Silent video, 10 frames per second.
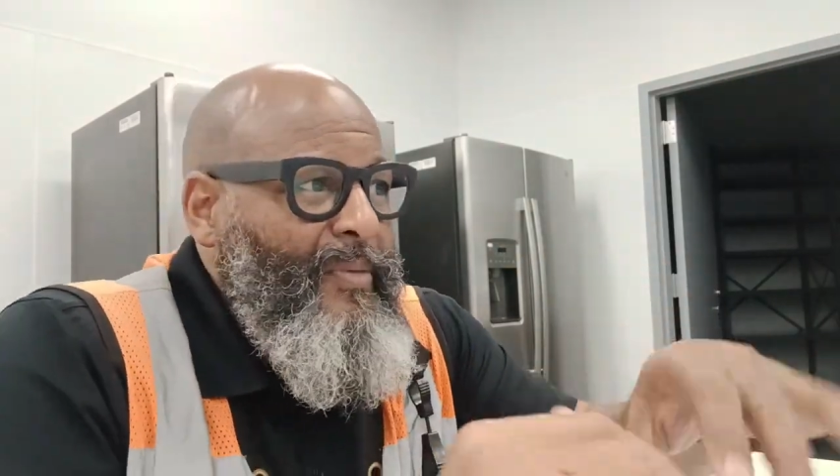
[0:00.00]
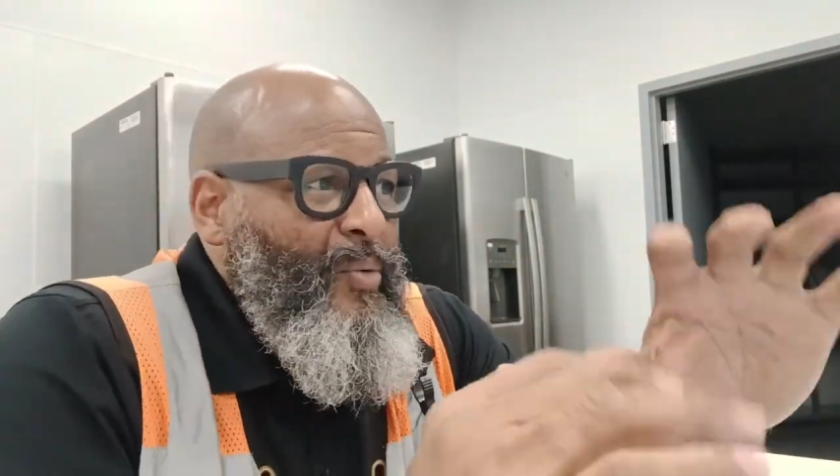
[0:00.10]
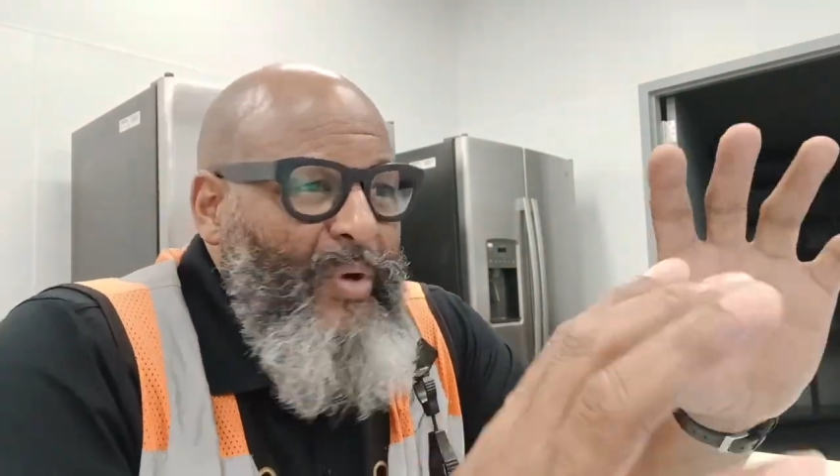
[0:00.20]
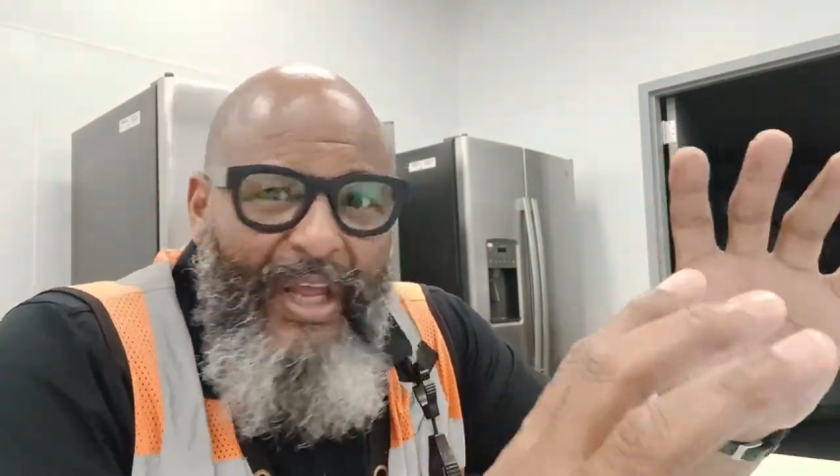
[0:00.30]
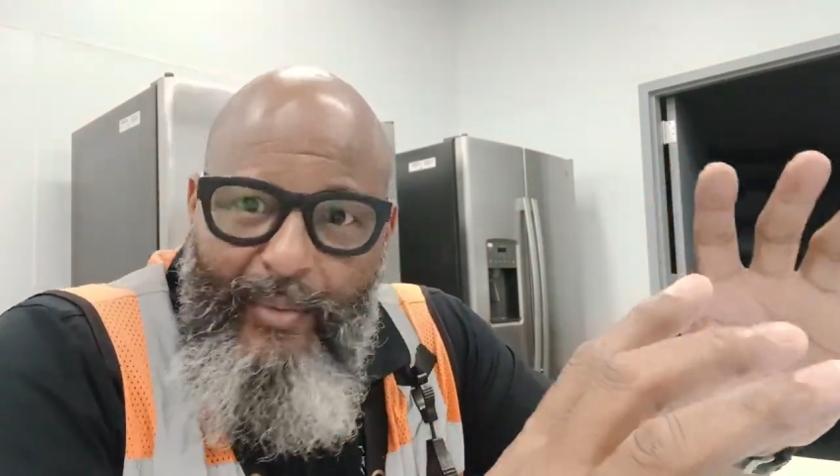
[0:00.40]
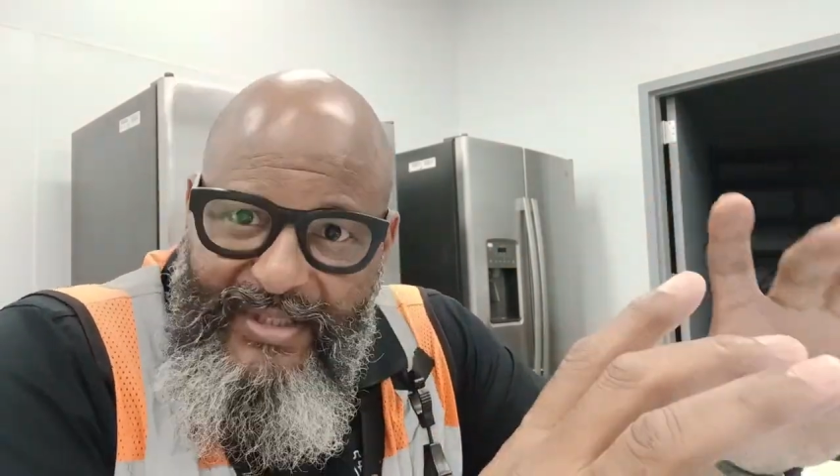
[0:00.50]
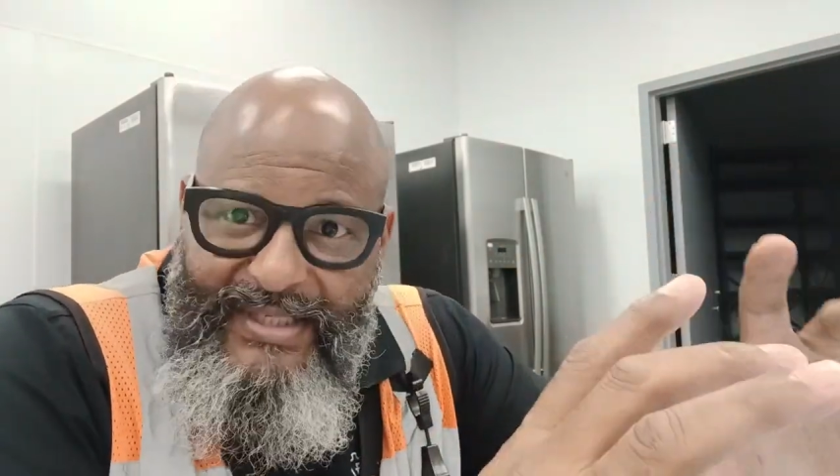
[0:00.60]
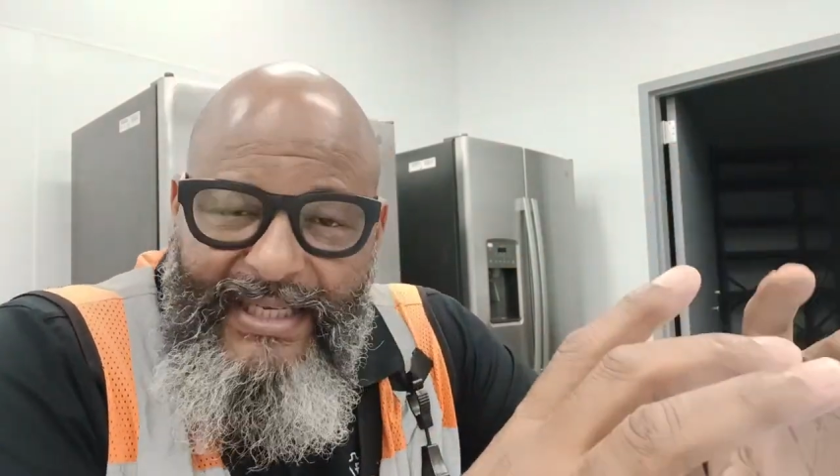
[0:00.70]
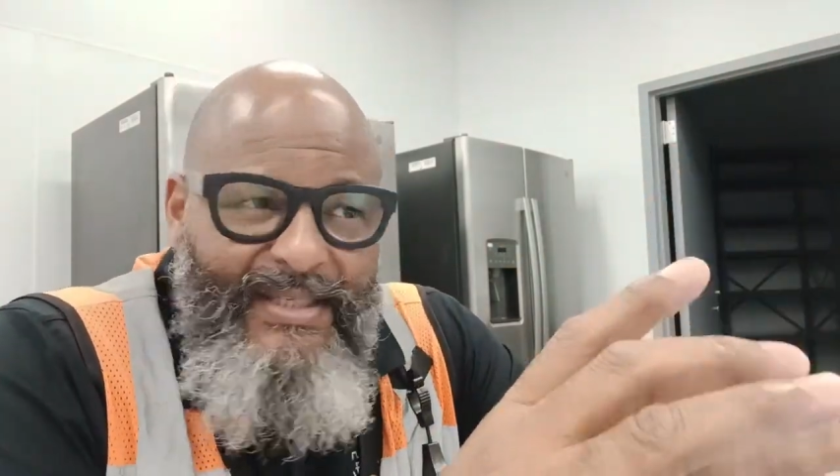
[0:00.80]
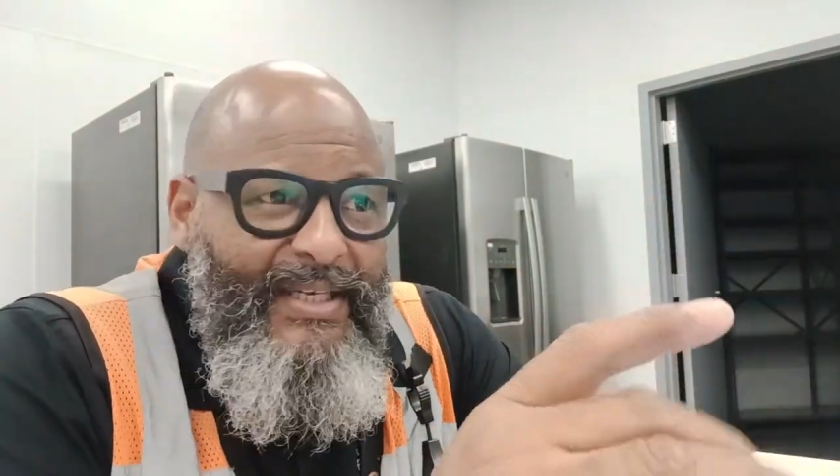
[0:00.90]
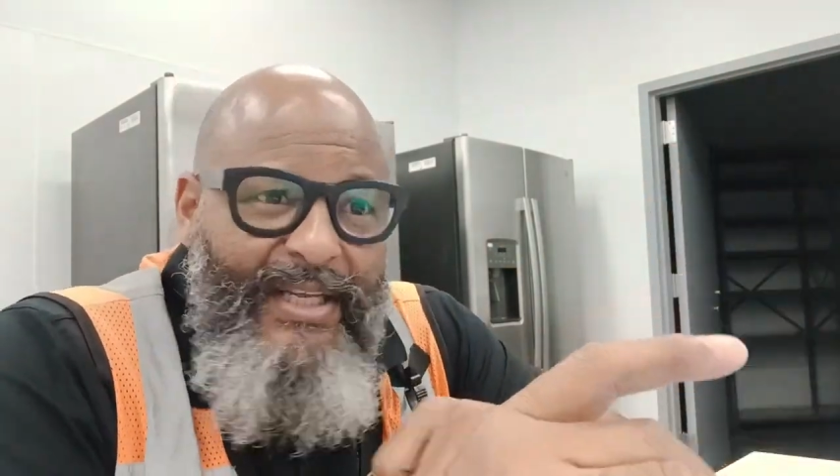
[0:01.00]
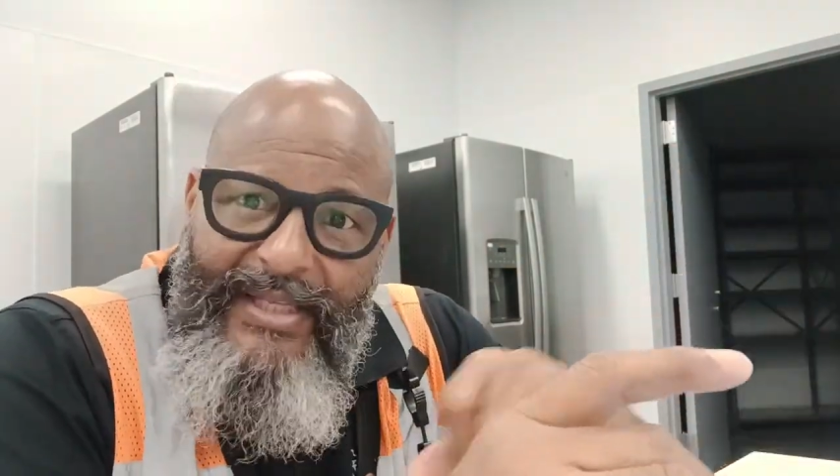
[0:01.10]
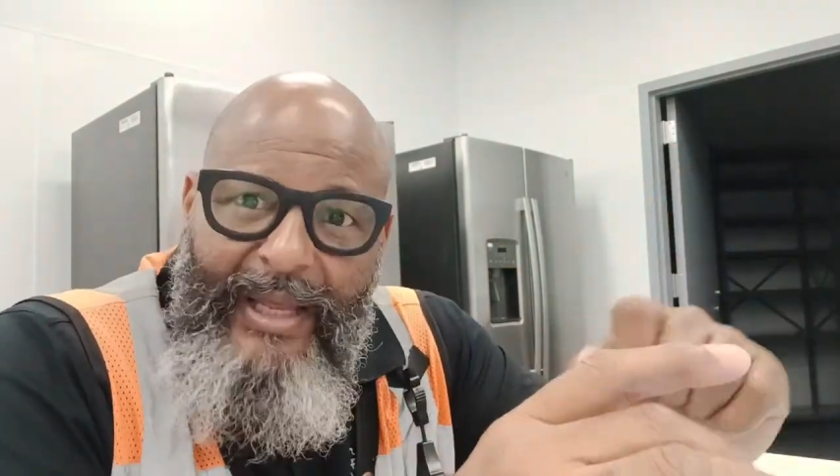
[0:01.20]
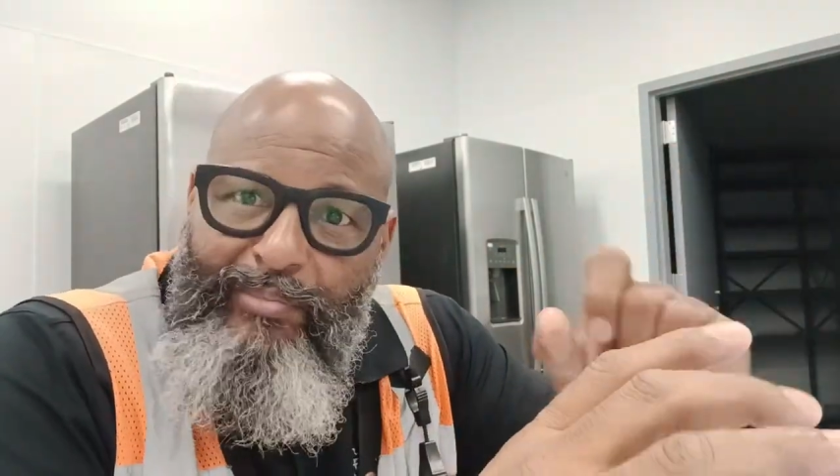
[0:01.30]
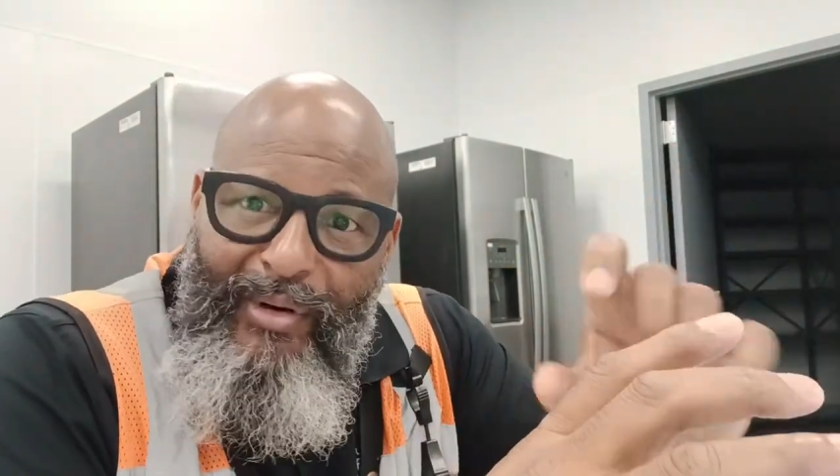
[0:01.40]
when they were testing it,
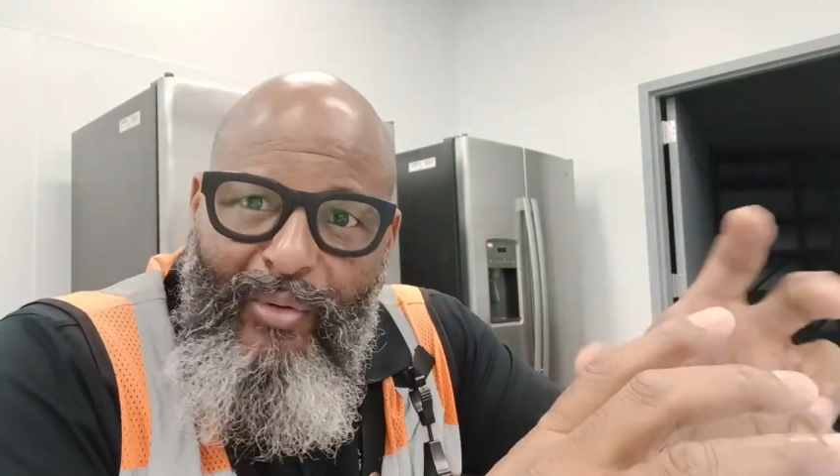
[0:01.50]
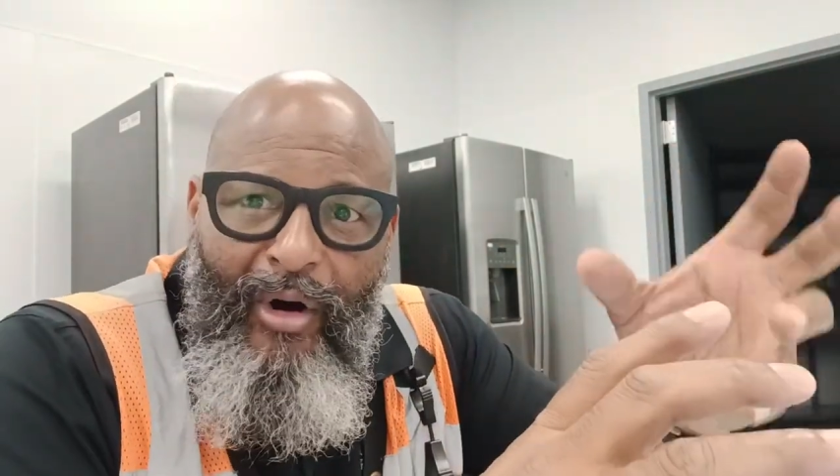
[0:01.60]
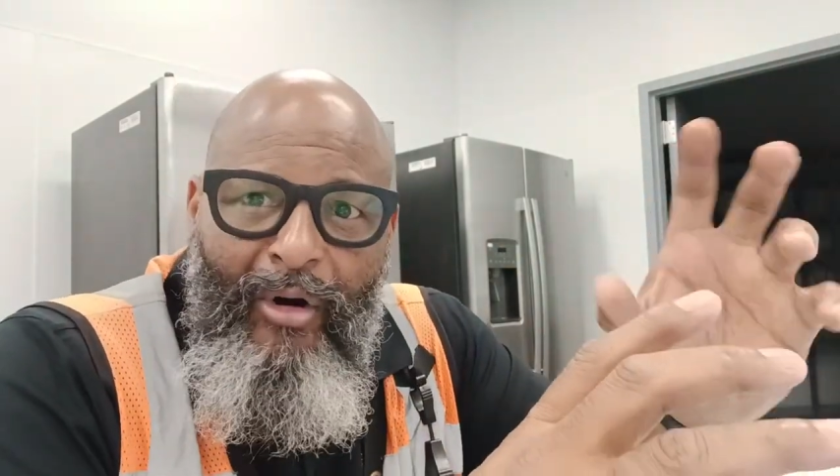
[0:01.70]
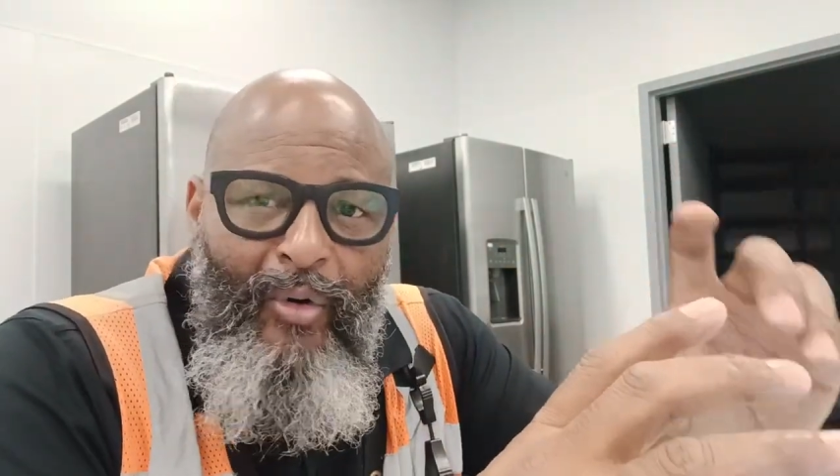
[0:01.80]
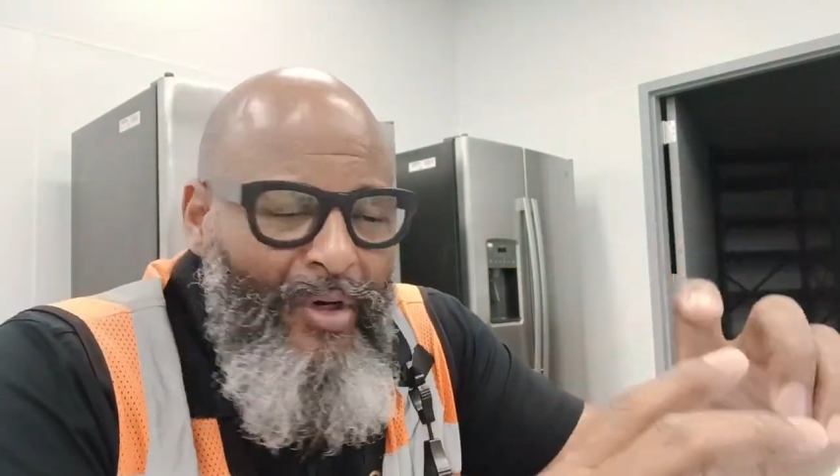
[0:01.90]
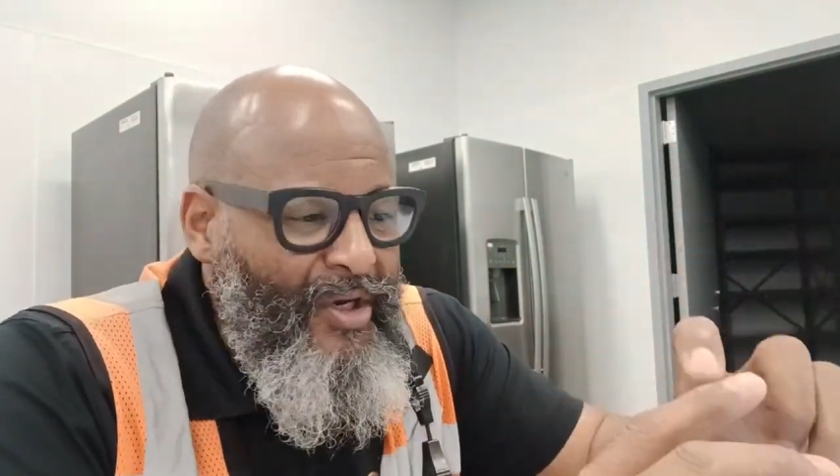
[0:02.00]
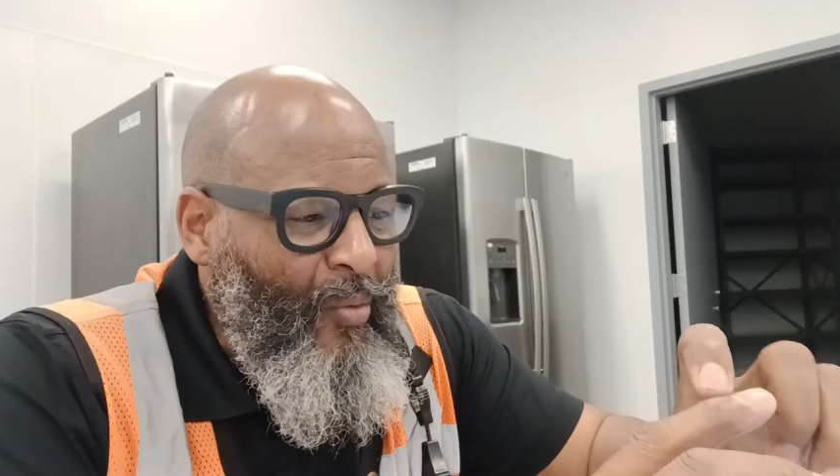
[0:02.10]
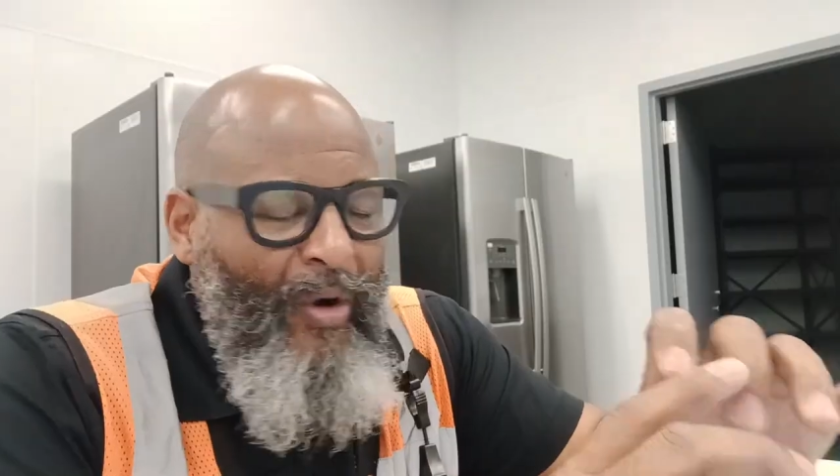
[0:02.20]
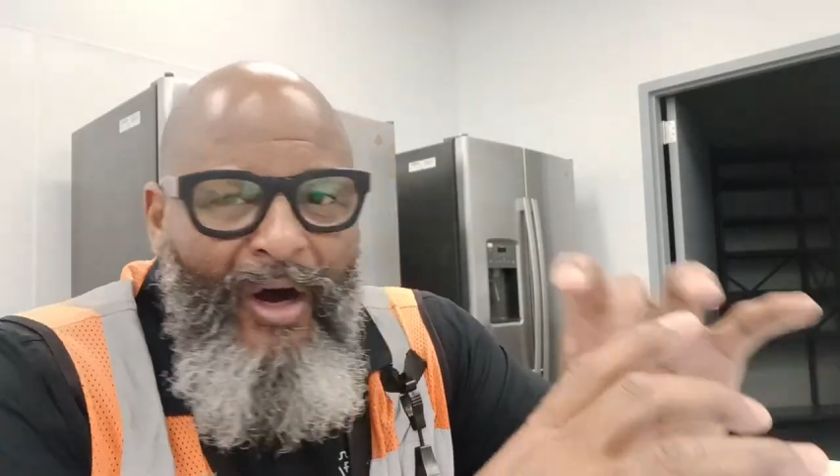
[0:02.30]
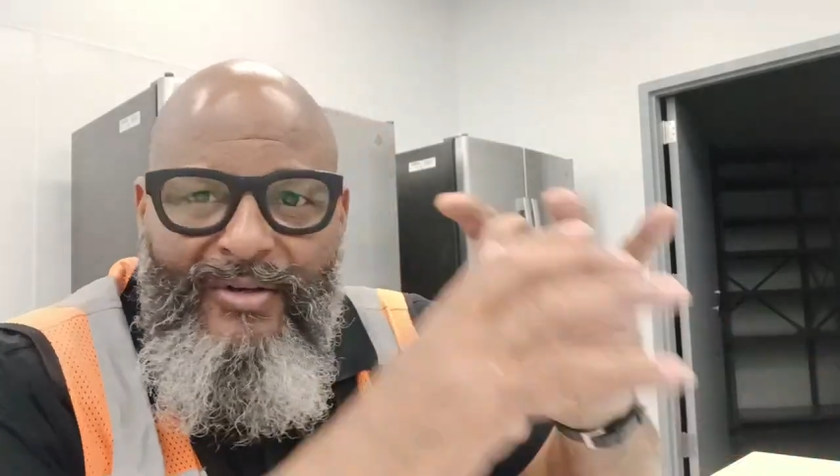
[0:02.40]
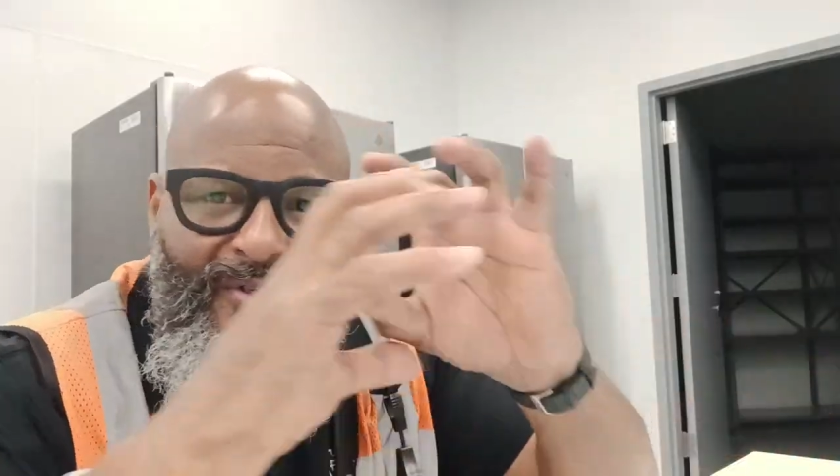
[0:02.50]
they blew a hole in the wall.